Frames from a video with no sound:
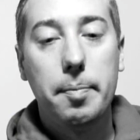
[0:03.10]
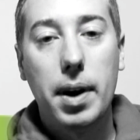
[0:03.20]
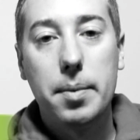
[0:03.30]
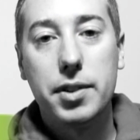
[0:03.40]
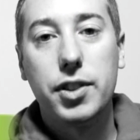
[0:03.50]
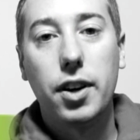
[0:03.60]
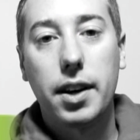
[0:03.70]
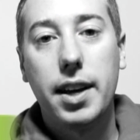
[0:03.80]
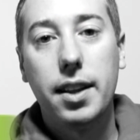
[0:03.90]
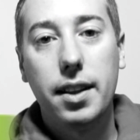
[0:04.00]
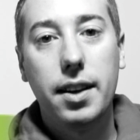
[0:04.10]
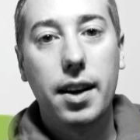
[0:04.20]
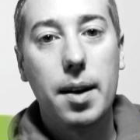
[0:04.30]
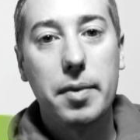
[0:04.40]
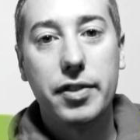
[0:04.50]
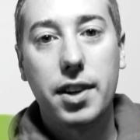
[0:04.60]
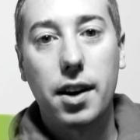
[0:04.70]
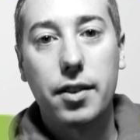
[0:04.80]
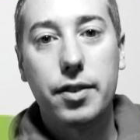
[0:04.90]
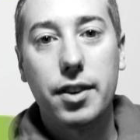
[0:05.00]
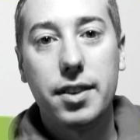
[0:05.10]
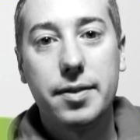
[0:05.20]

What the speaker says: My name is John Keatley and I'm a photographer.